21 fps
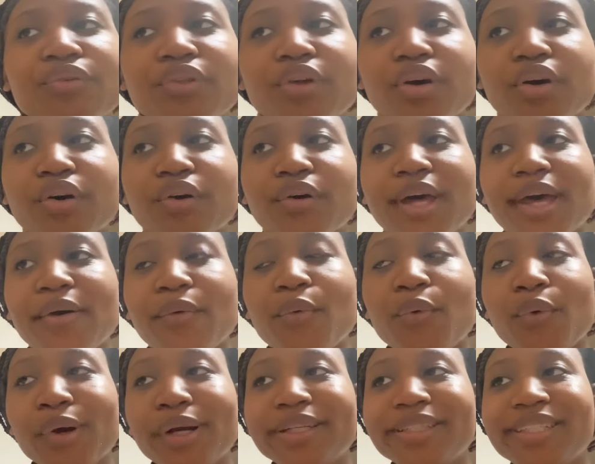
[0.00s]
the
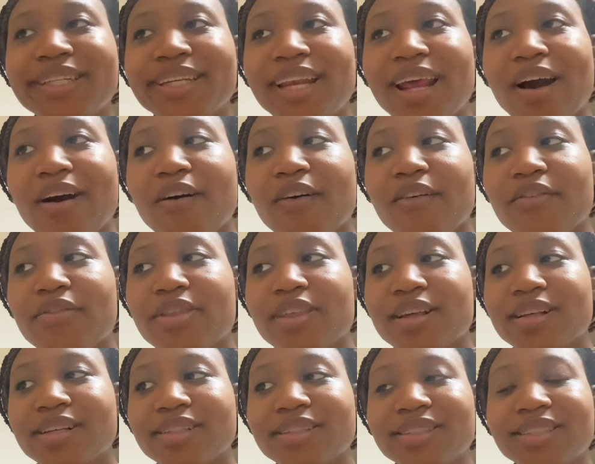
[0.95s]
quarantine health
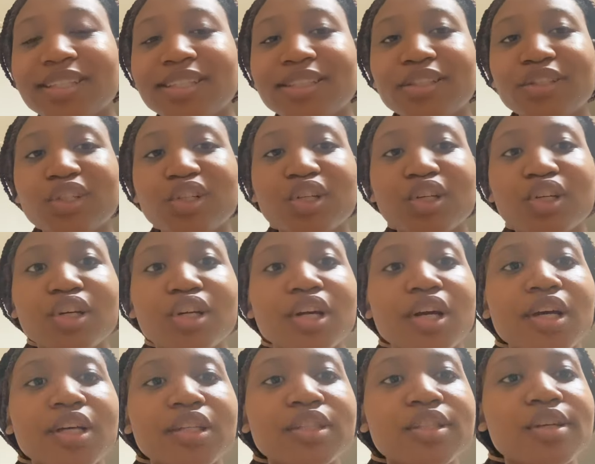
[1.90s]
center
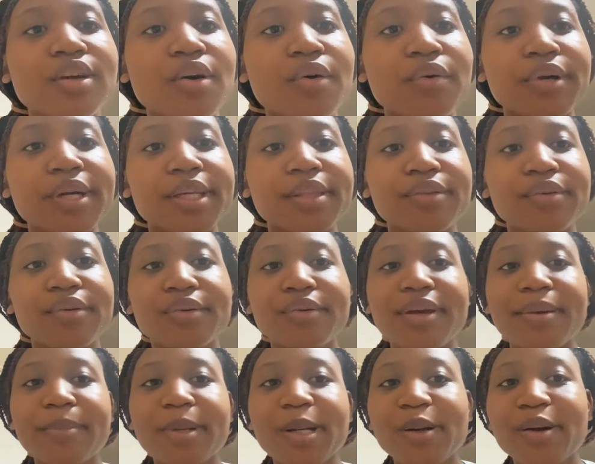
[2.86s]
to going through
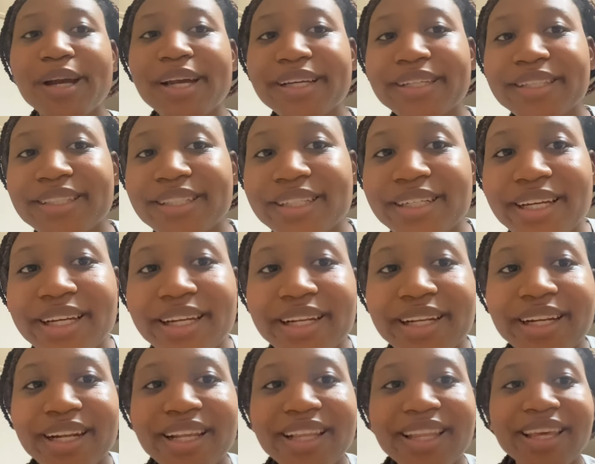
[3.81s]

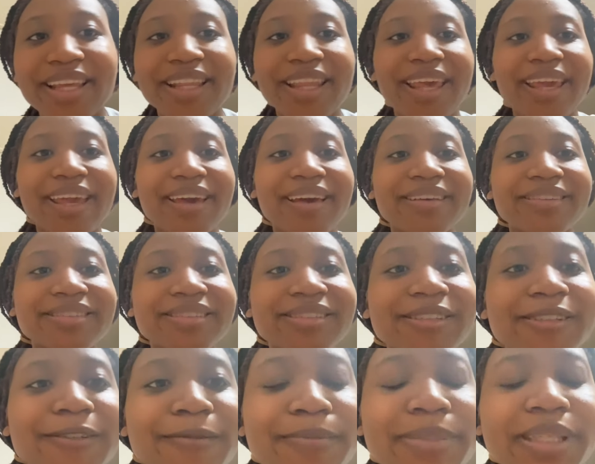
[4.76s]
immigration and then like
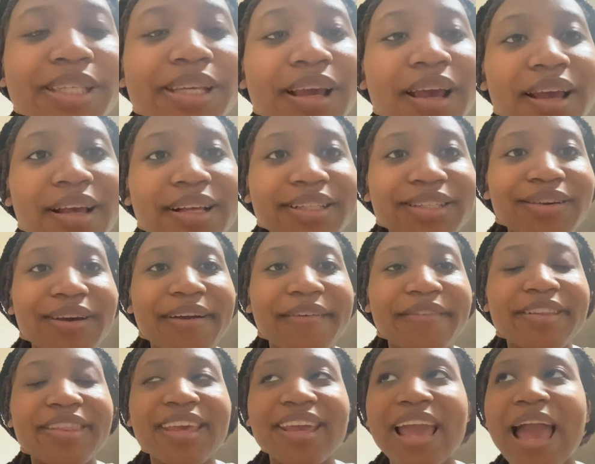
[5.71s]
customs. So everything